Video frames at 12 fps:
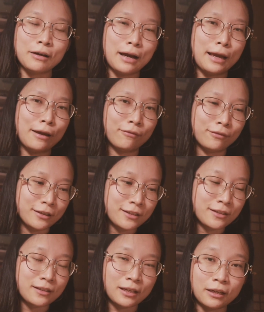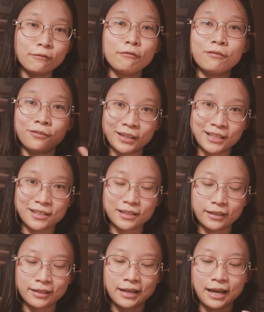I have this thing, fix
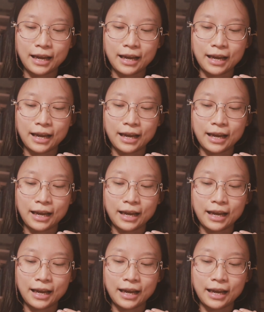it.